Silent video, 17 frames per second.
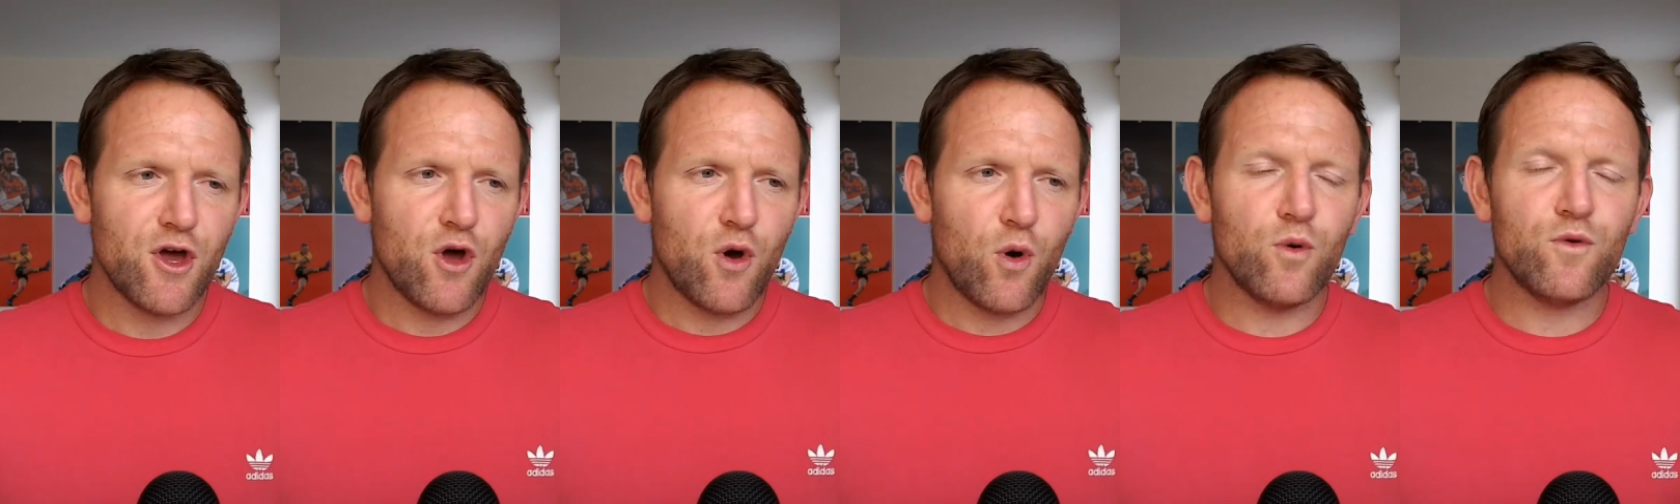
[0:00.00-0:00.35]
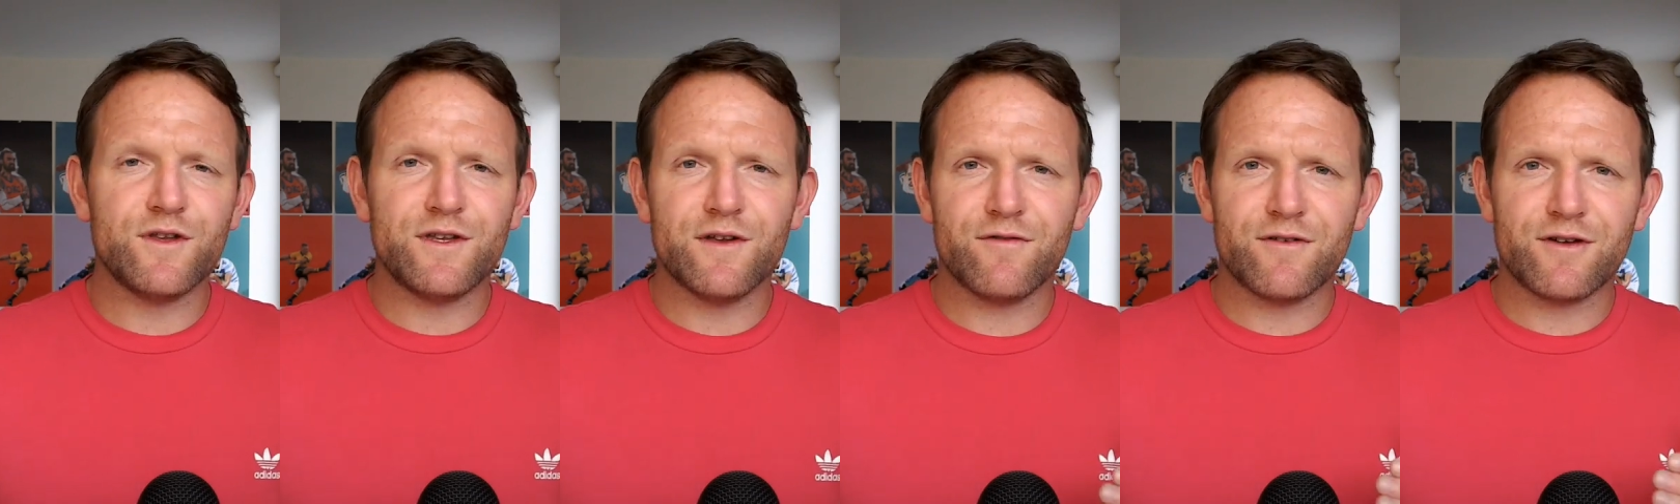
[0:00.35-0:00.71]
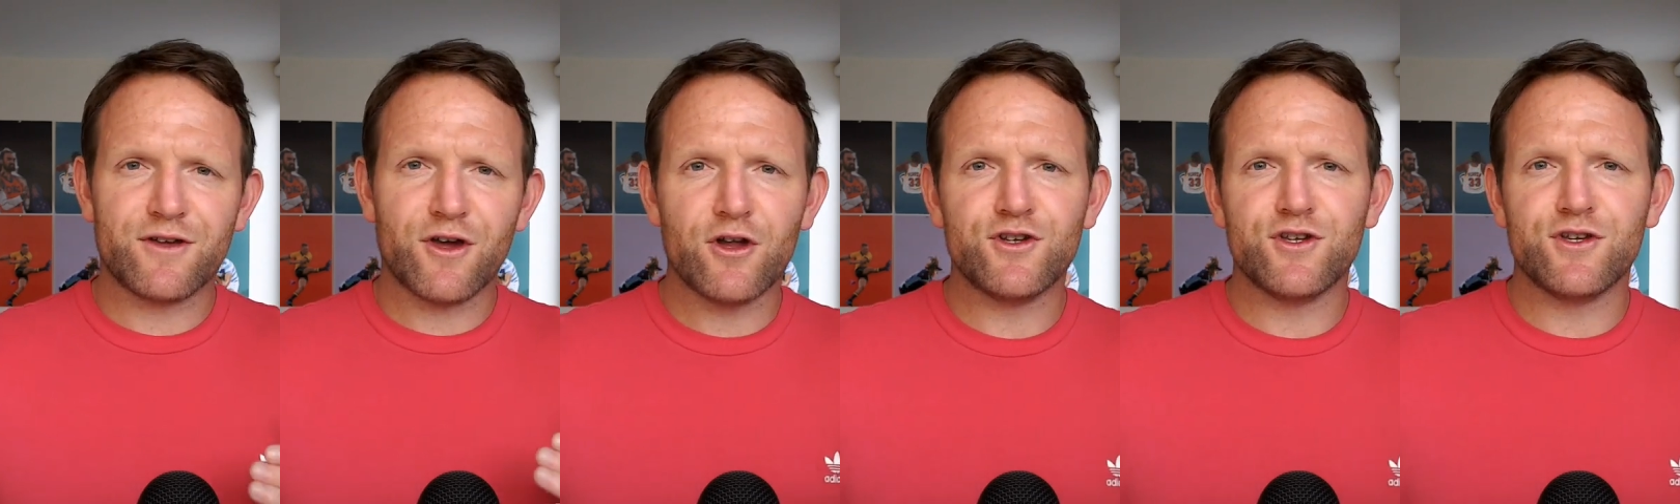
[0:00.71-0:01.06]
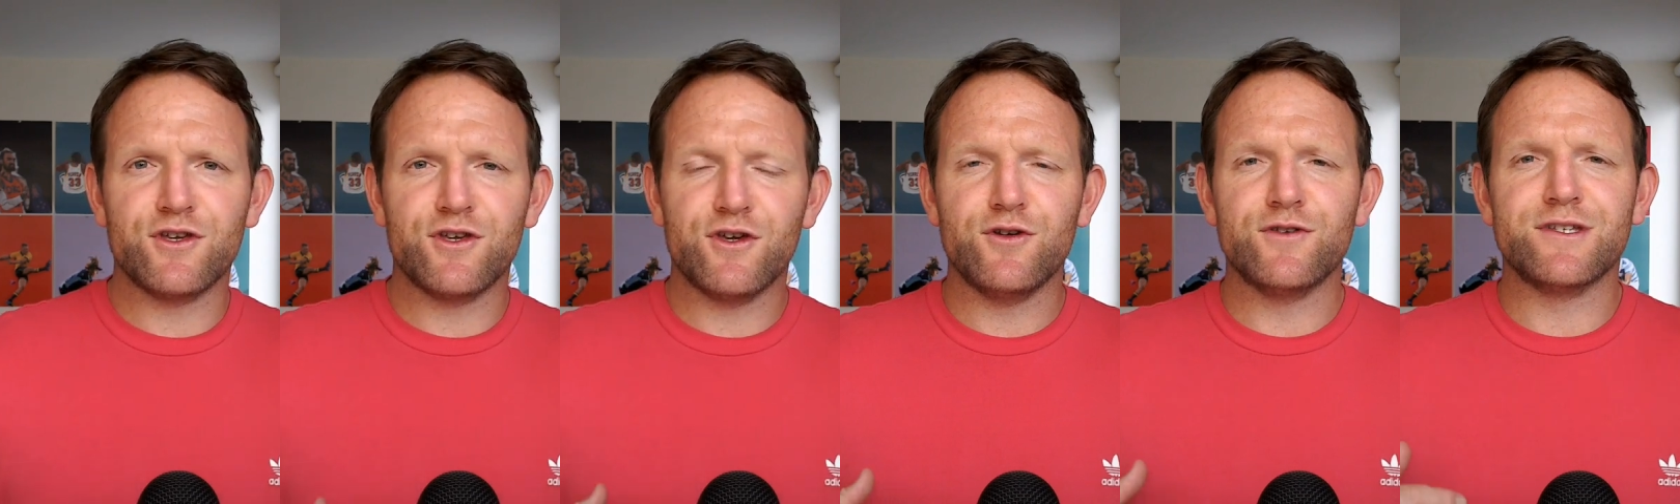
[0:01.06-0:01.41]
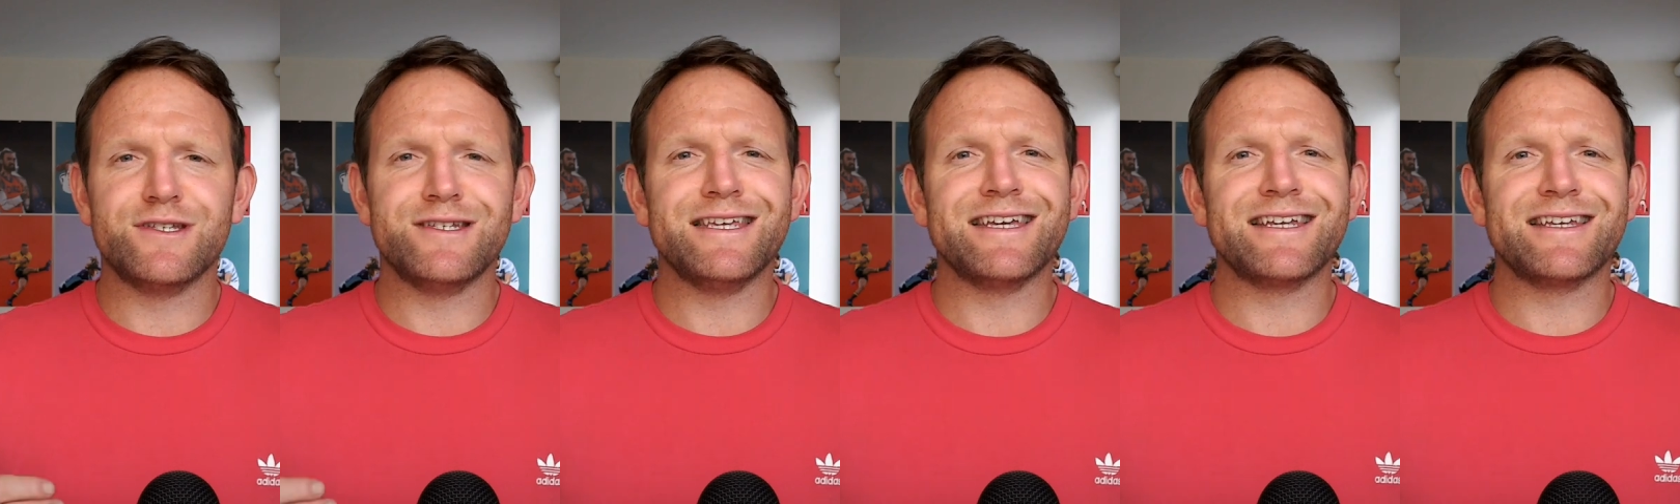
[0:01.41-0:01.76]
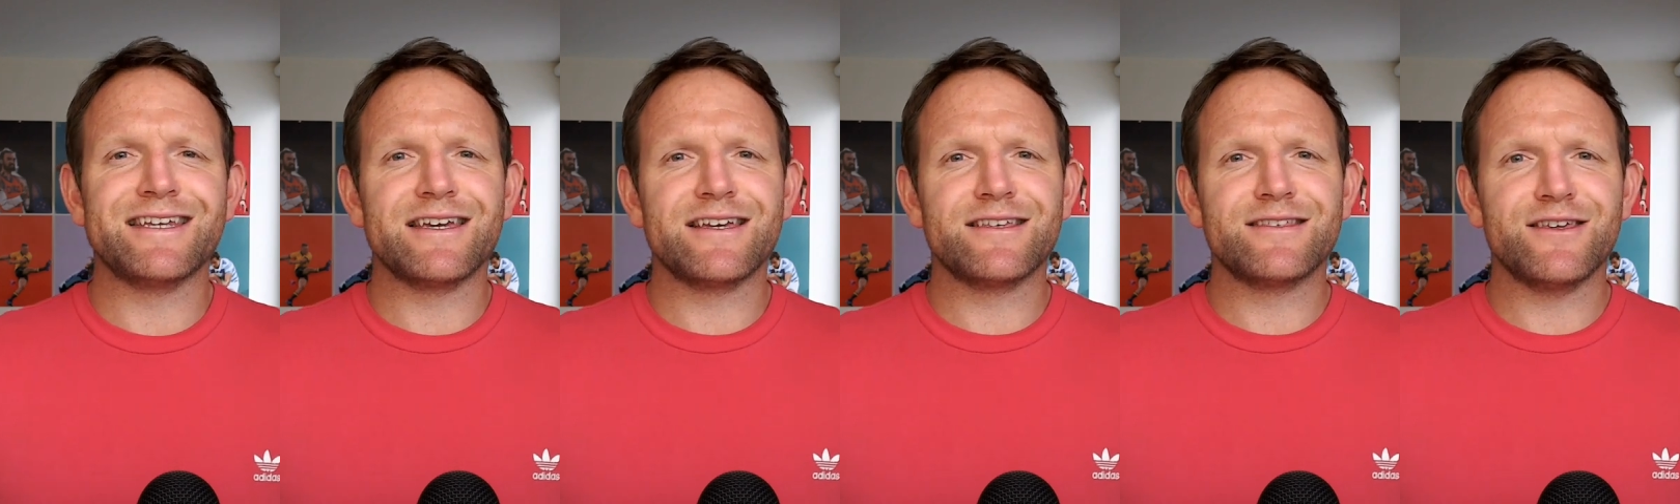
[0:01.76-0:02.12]
all the different coaching cues and
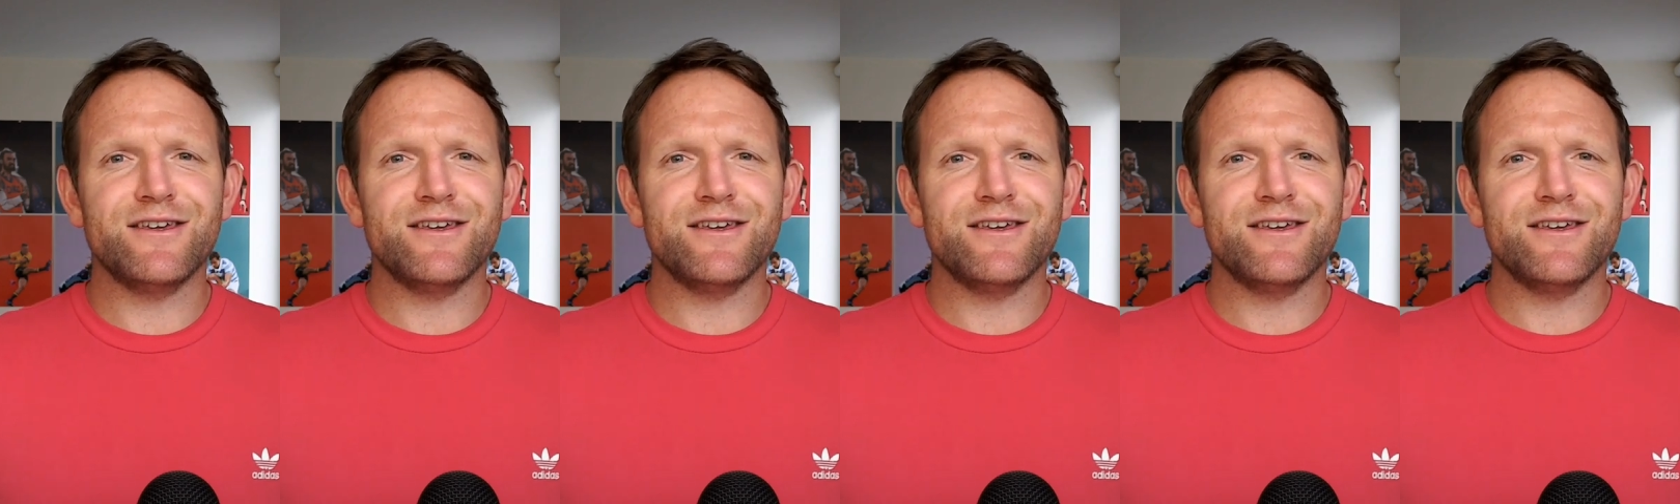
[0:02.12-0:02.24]
techniques that